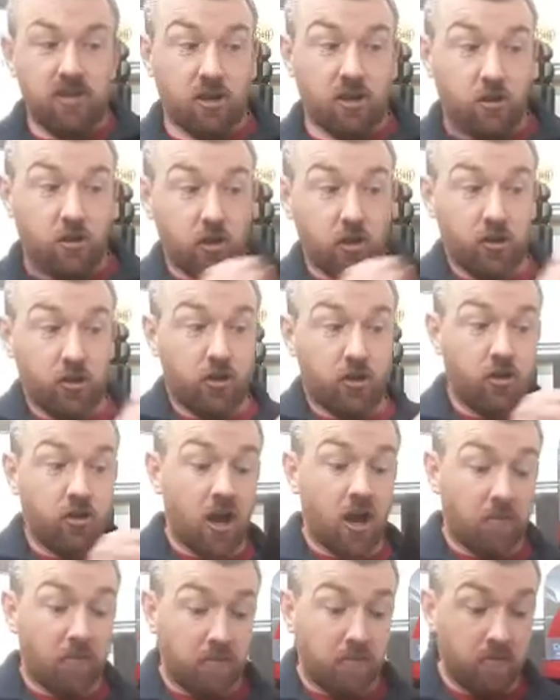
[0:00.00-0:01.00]
you can cook on the
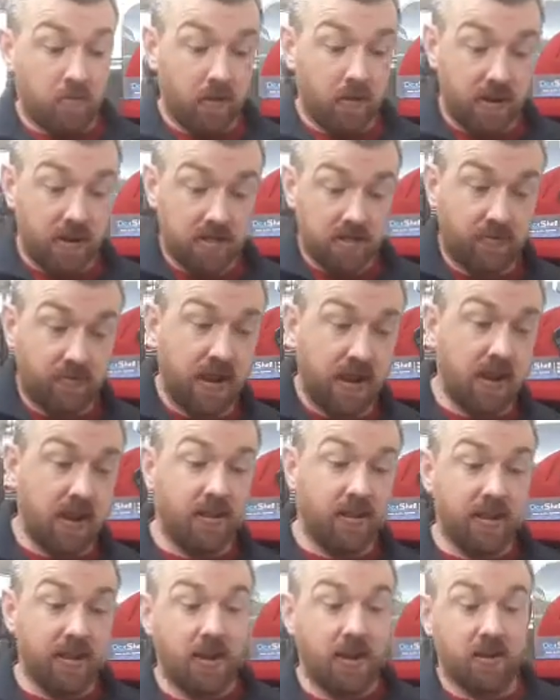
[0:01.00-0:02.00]
top while there's a
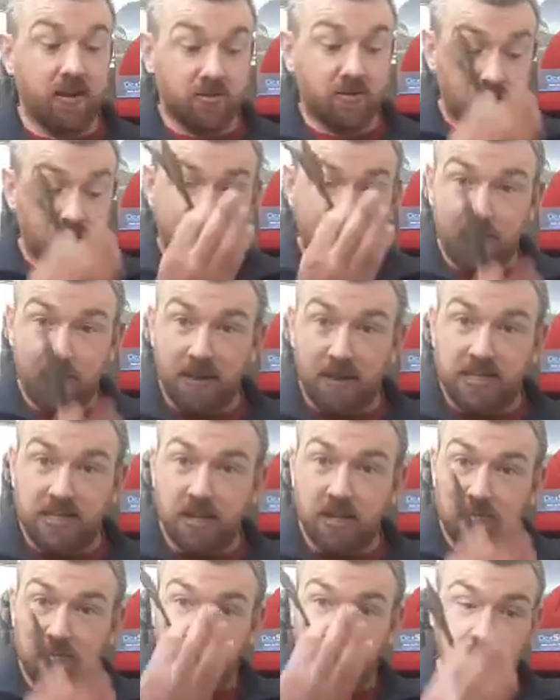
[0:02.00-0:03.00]
fire in there, and it's sort of like a big
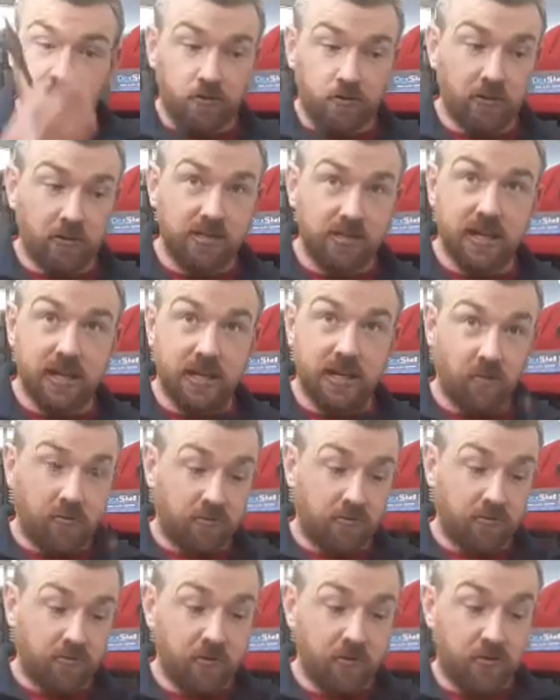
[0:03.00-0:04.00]
chimney. It funnels the heat
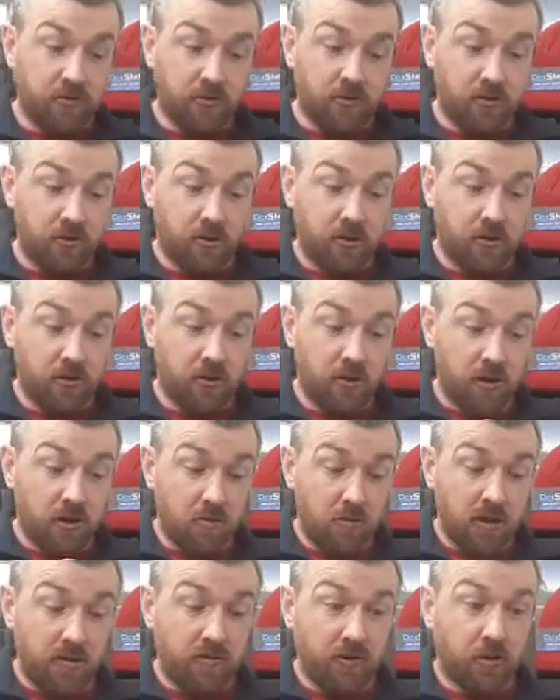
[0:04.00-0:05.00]
up through to cook
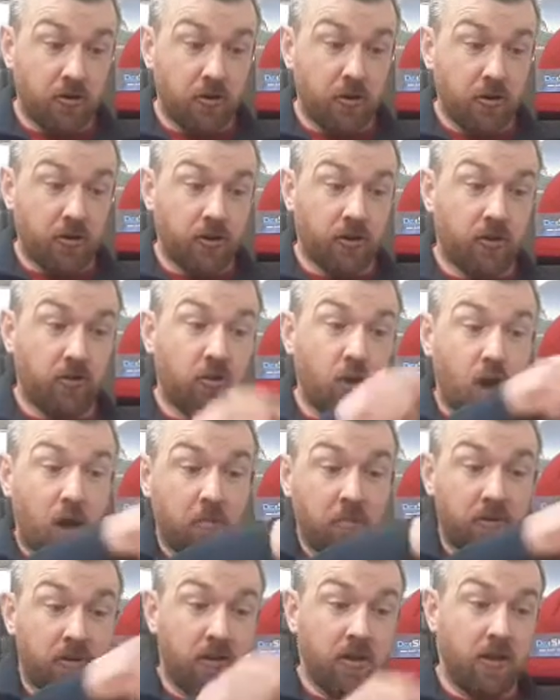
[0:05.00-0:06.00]
whatever you're cooking on the
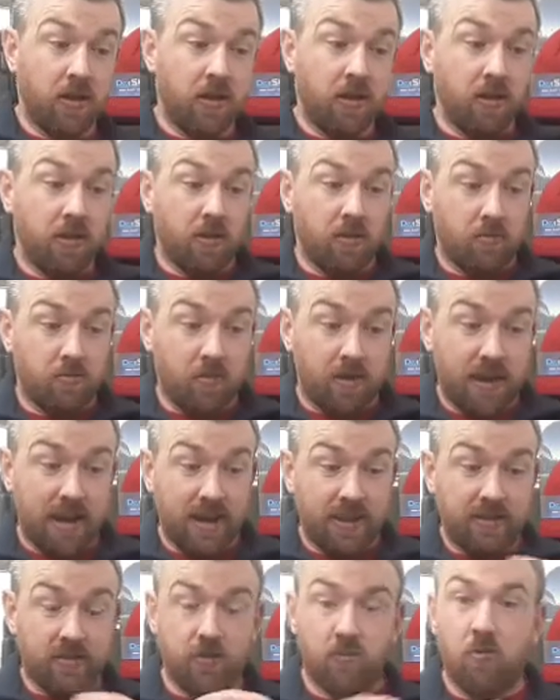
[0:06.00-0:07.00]
top while
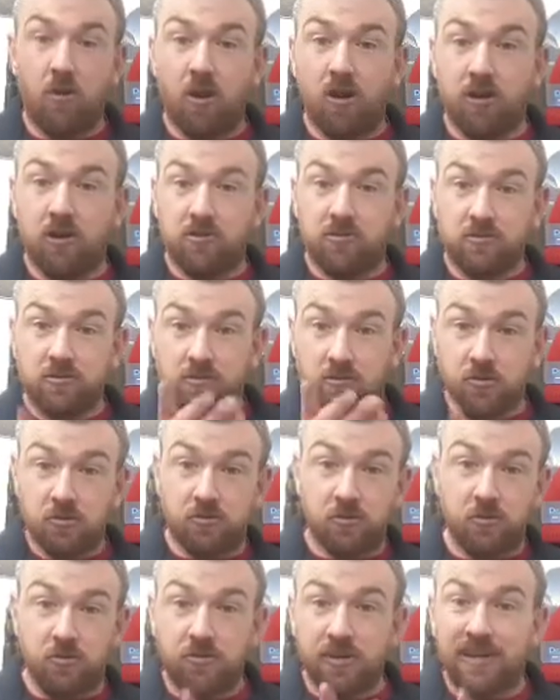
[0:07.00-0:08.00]
heating your water, so it
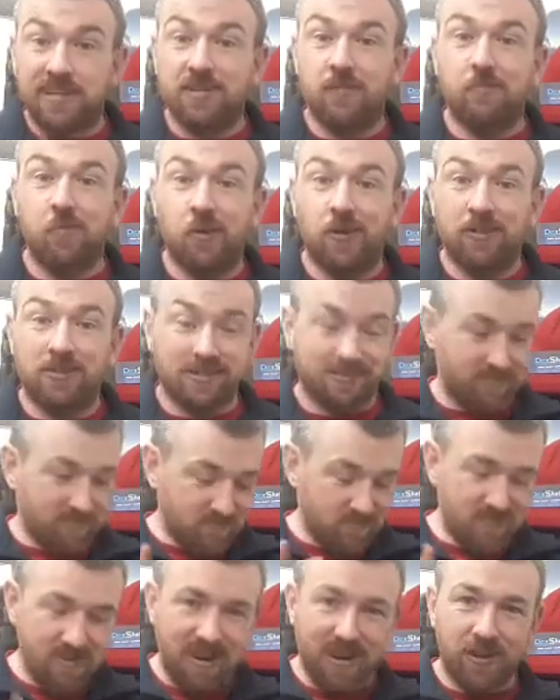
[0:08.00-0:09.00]
does 2 things at once.
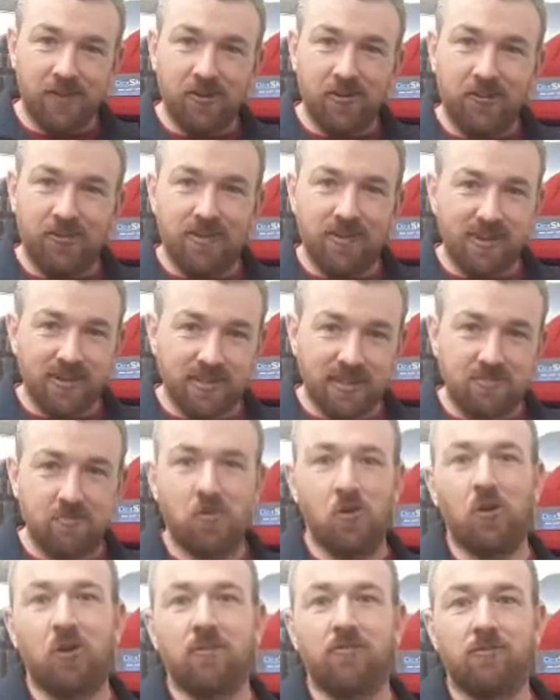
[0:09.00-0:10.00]
Really good. There's a
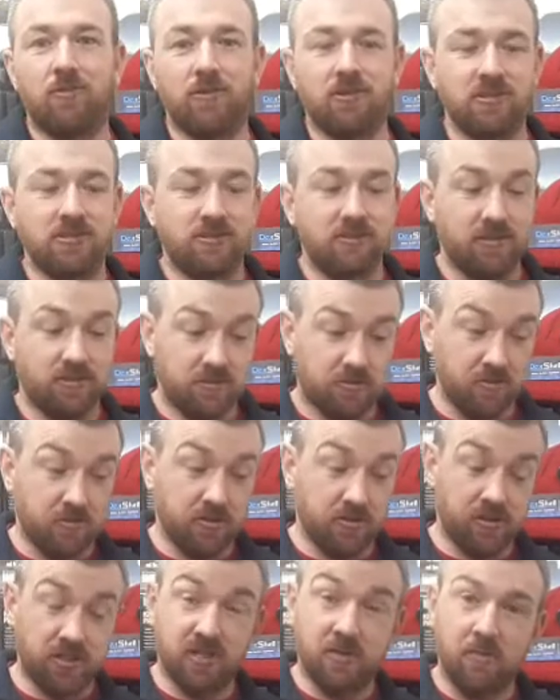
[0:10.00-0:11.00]
smaller version.
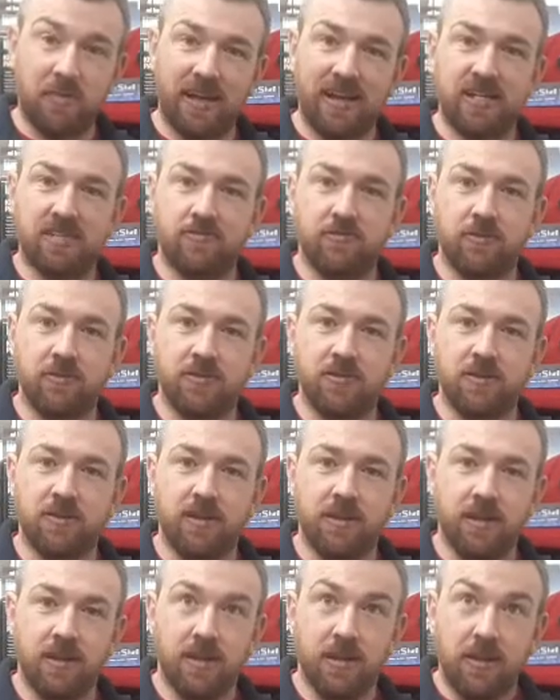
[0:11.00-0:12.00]
This is the biggest version.
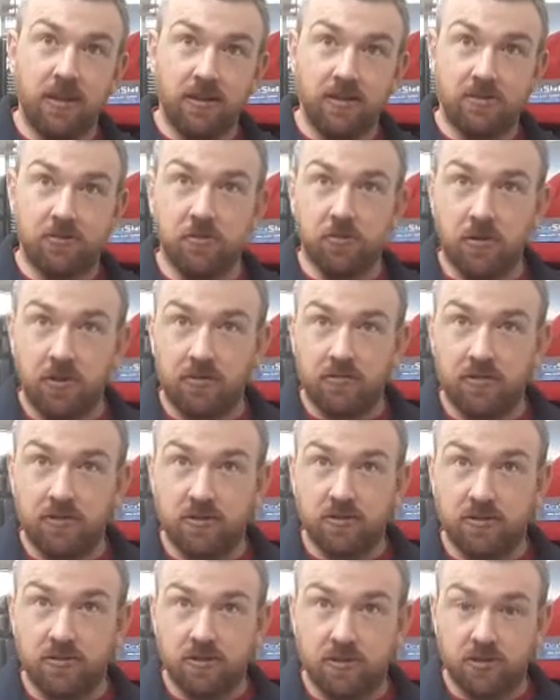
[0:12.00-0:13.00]
2 other
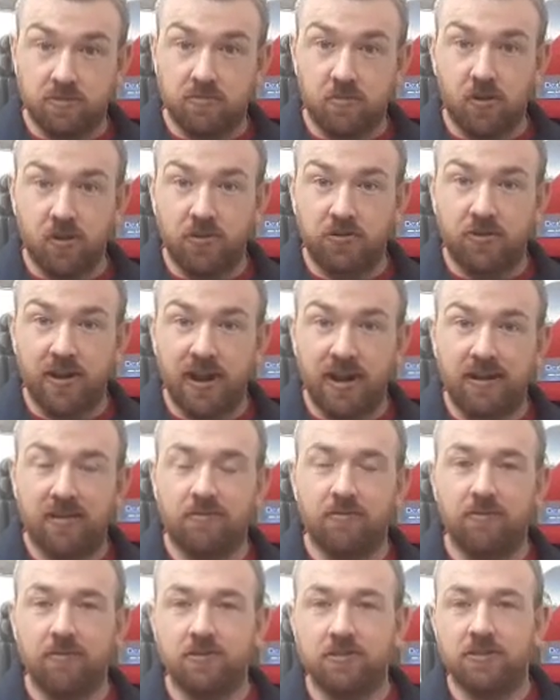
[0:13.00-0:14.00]
versions. There's a small
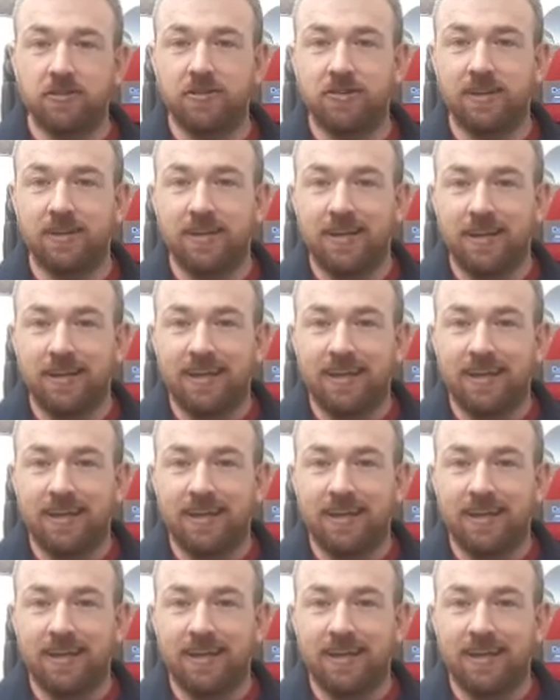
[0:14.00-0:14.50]
tracker version.